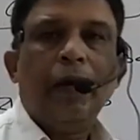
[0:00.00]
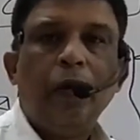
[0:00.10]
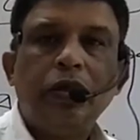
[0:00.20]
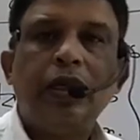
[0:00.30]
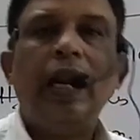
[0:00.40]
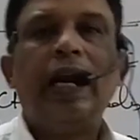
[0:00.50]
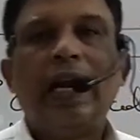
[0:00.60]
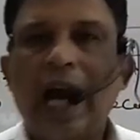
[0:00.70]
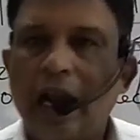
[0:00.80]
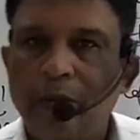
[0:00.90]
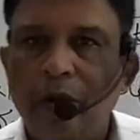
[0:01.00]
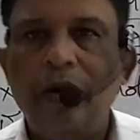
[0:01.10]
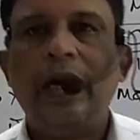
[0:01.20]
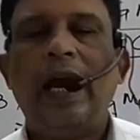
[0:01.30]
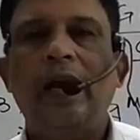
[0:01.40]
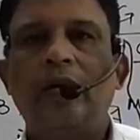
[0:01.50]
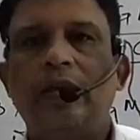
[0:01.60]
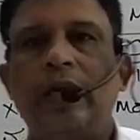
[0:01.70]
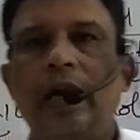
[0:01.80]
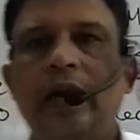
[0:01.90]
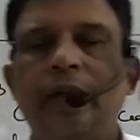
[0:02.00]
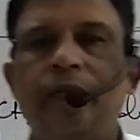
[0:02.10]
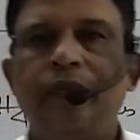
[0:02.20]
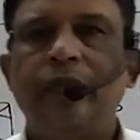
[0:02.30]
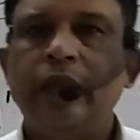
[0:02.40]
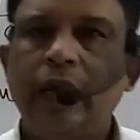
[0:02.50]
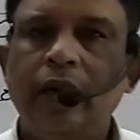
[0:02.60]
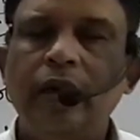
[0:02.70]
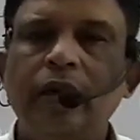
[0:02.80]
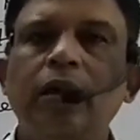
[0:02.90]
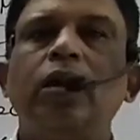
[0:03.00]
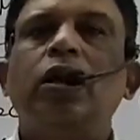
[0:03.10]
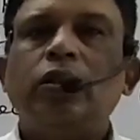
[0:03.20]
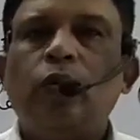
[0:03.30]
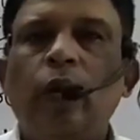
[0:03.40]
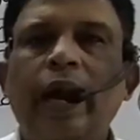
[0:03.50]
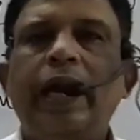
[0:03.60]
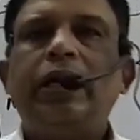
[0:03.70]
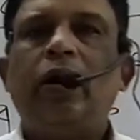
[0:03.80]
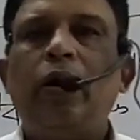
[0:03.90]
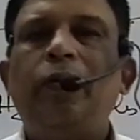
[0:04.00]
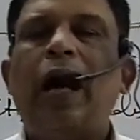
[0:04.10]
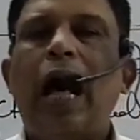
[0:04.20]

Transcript: isolate carbon dioxide, then the weight of